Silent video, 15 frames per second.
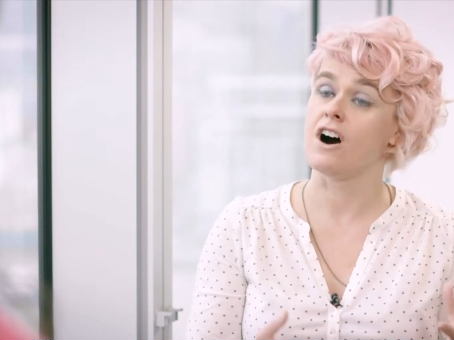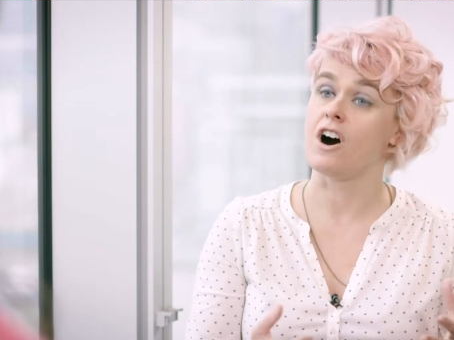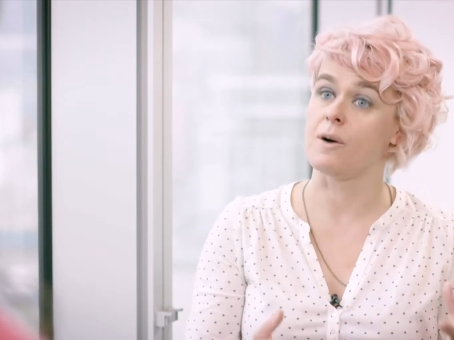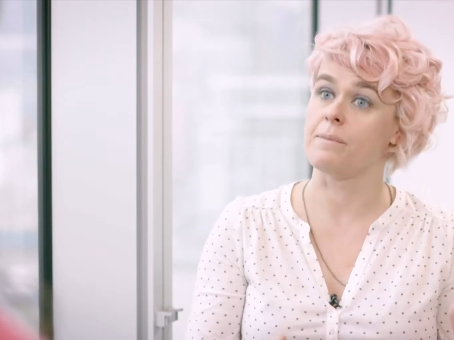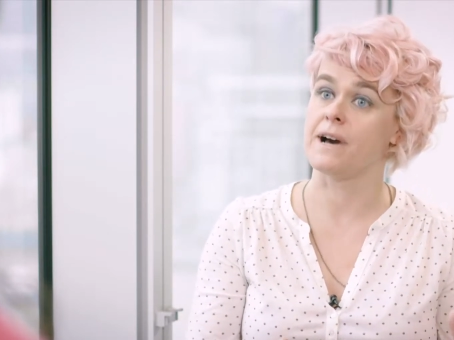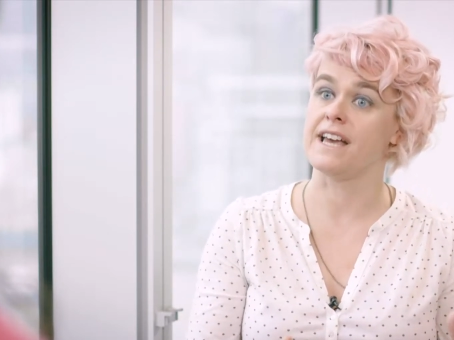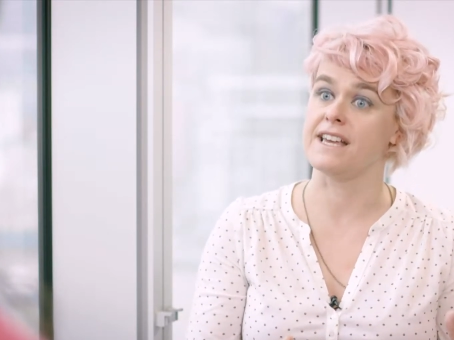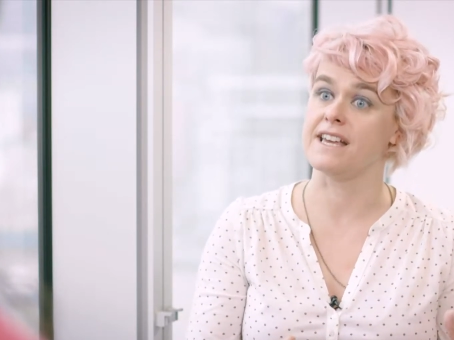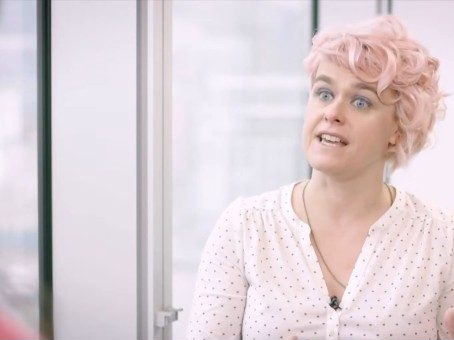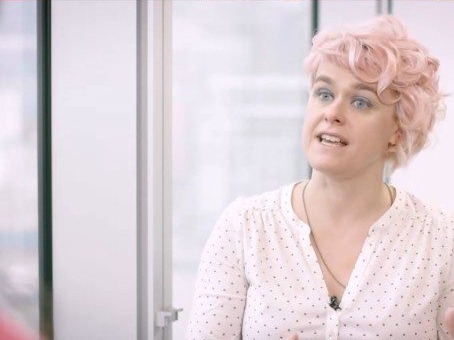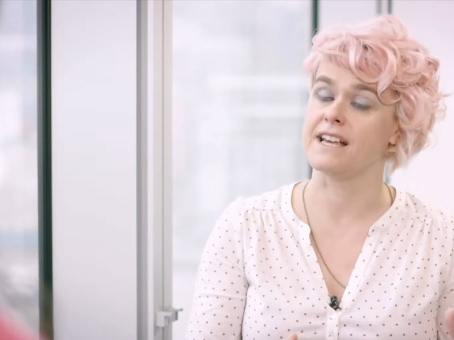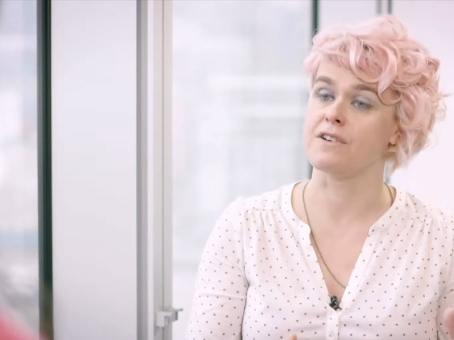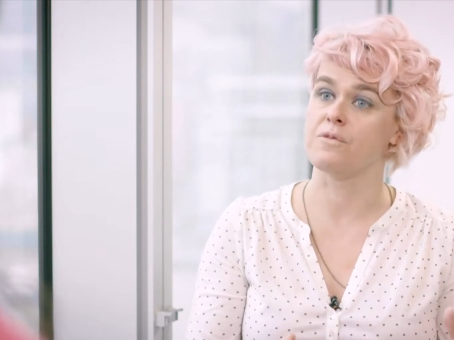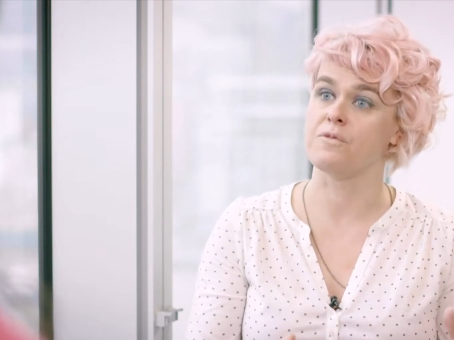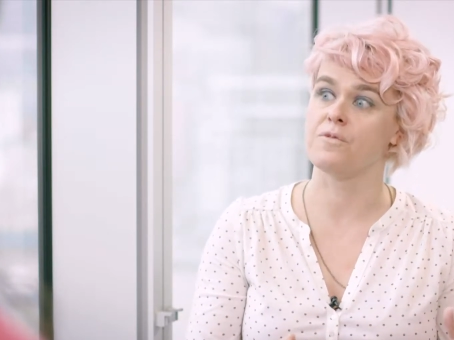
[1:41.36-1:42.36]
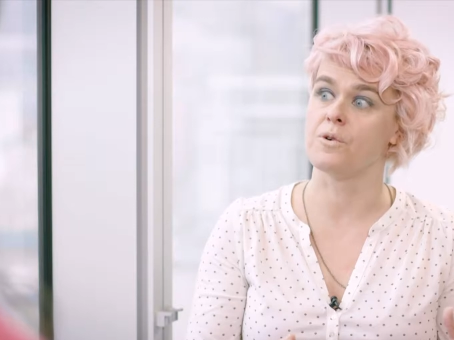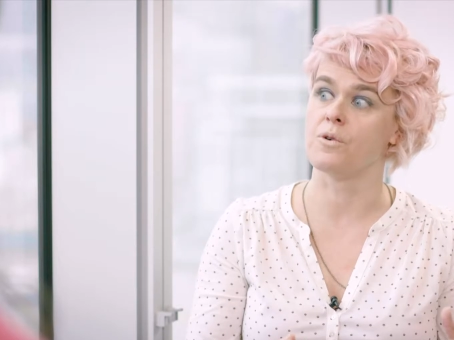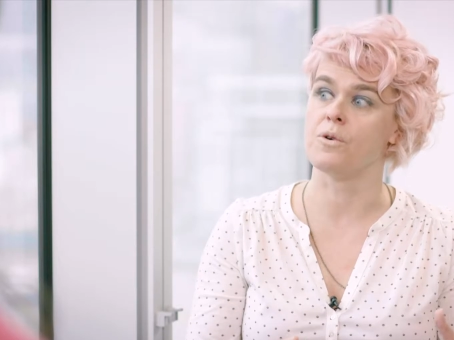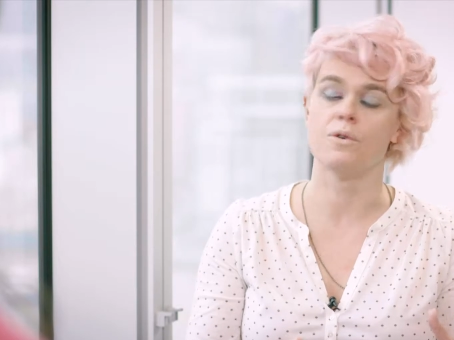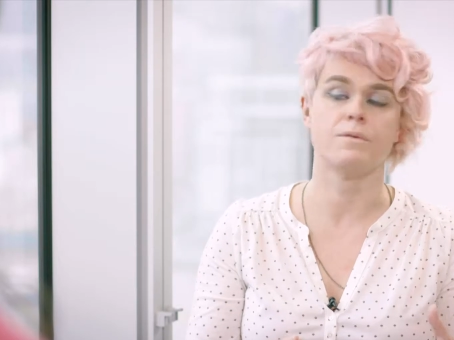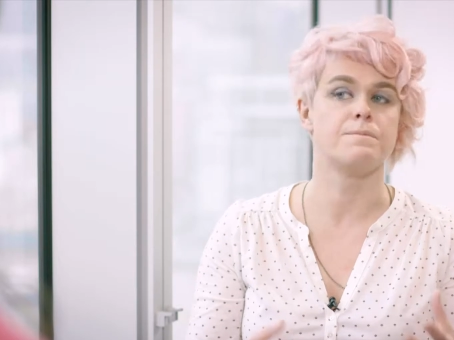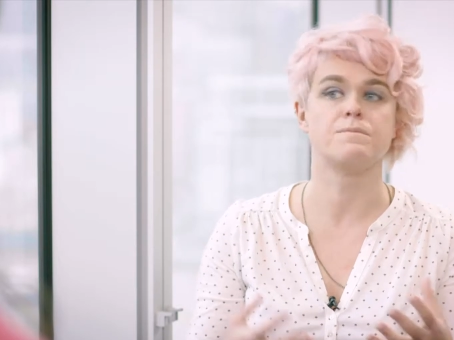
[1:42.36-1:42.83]
are paying
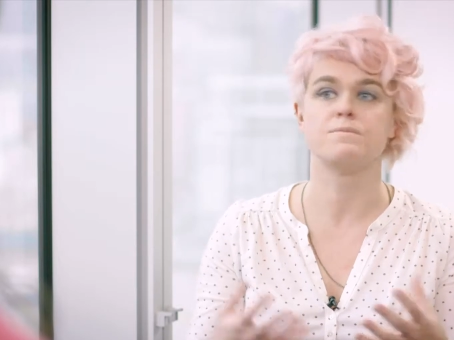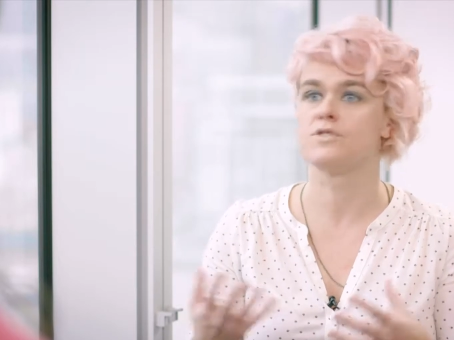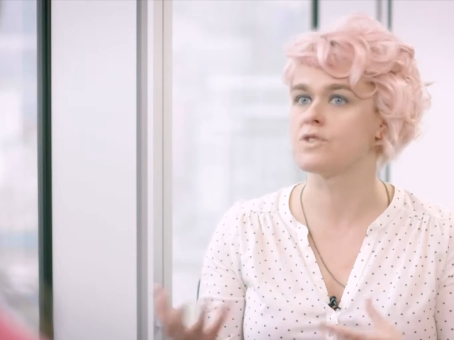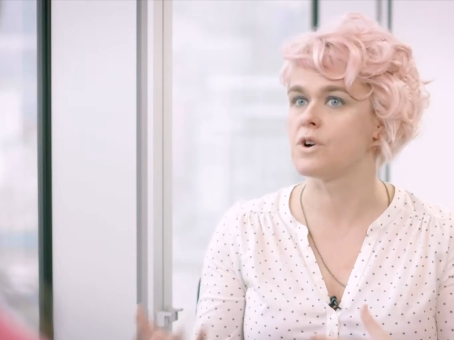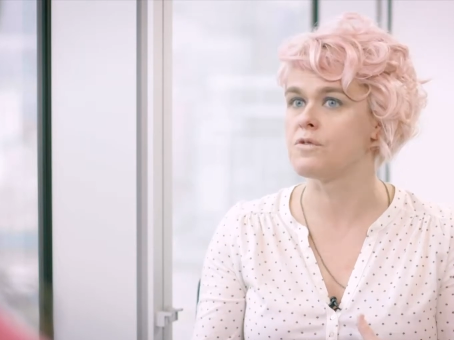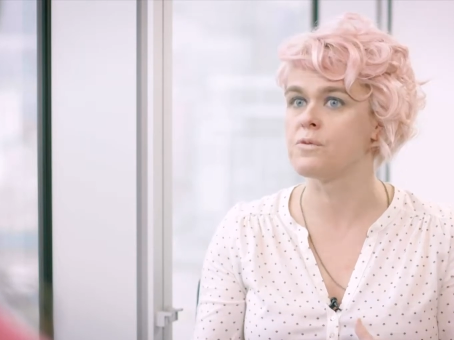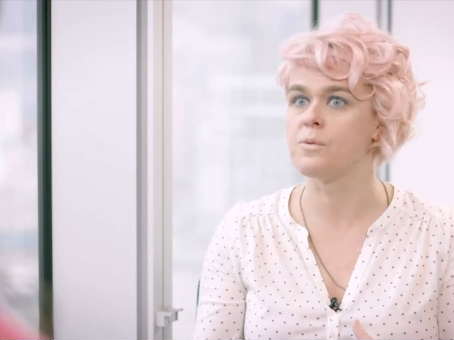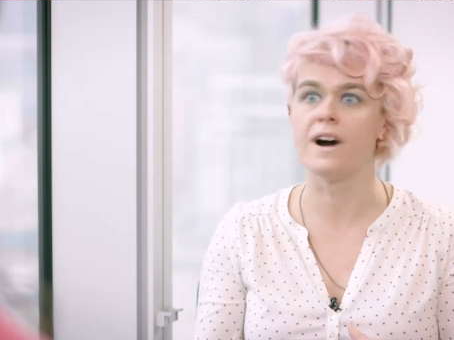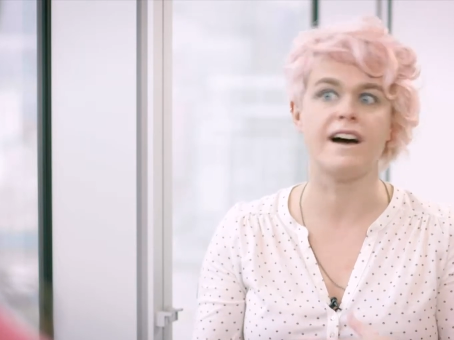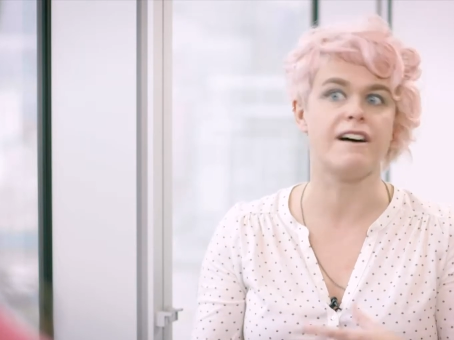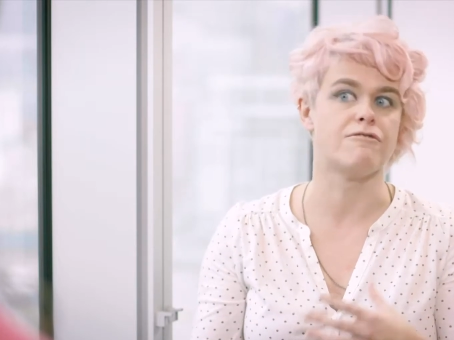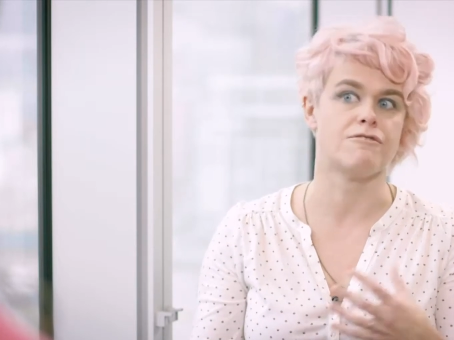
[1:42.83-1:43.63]
for software